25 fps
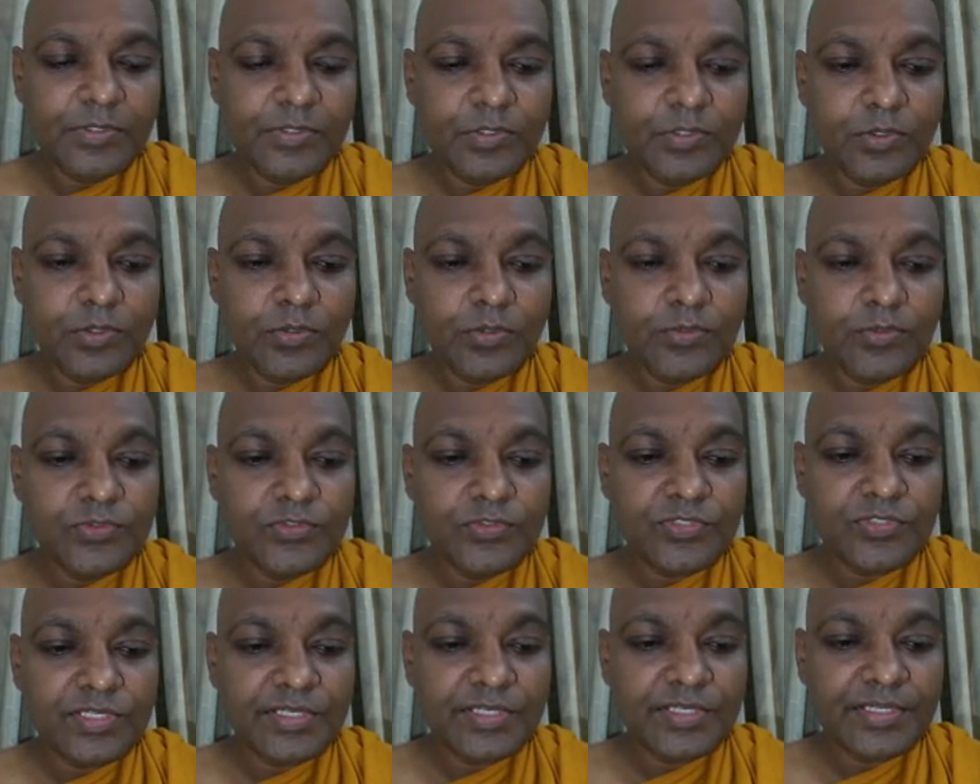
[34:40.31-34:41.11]

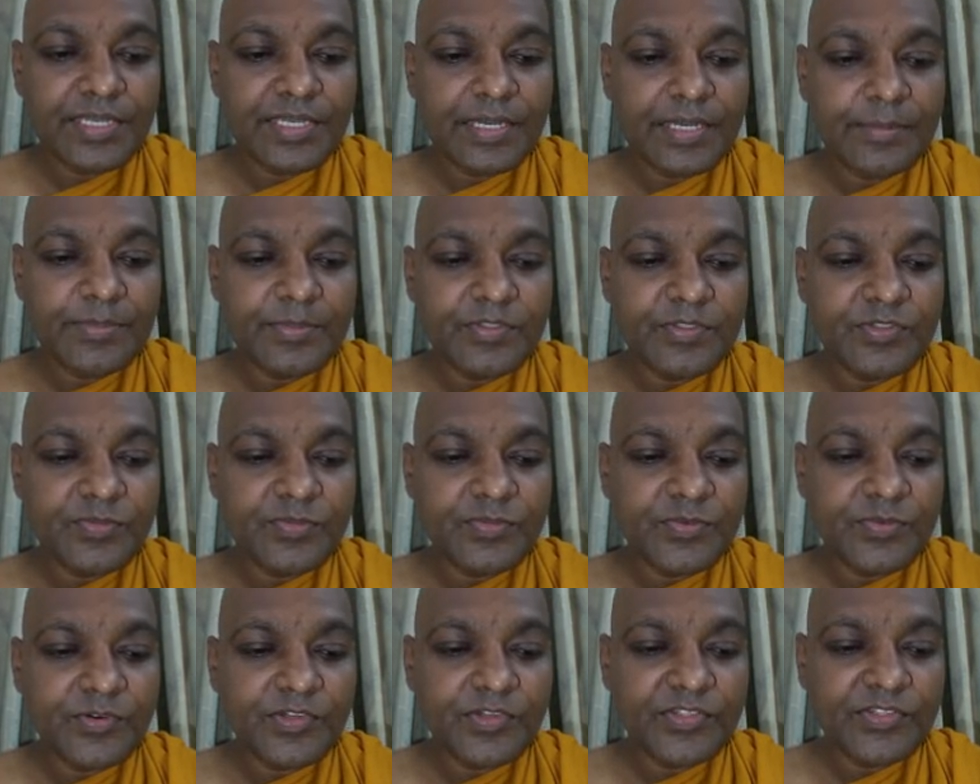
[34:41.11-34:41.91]
ghosts, unhappy
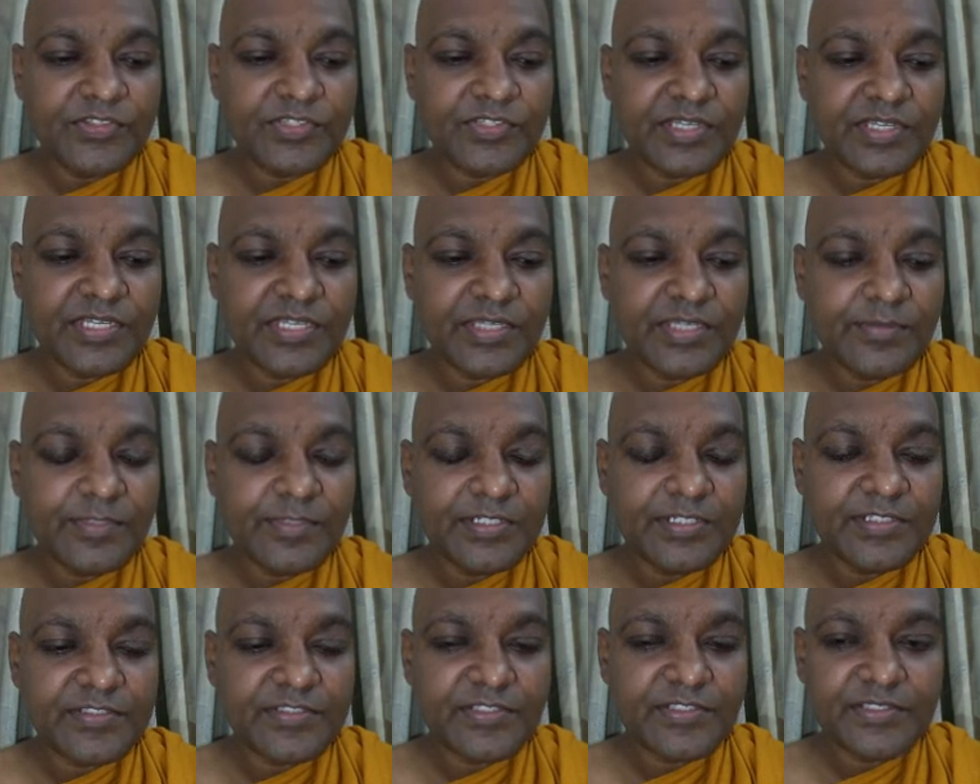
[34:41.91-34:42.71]
spirits,
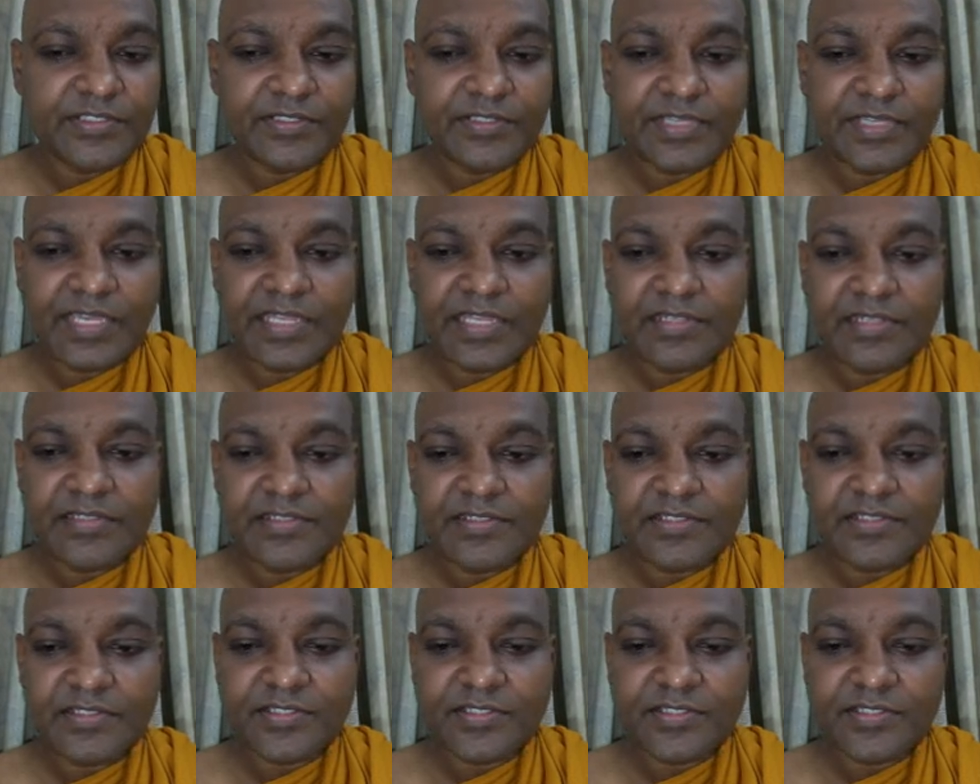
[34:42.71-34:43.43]
animals, and hells.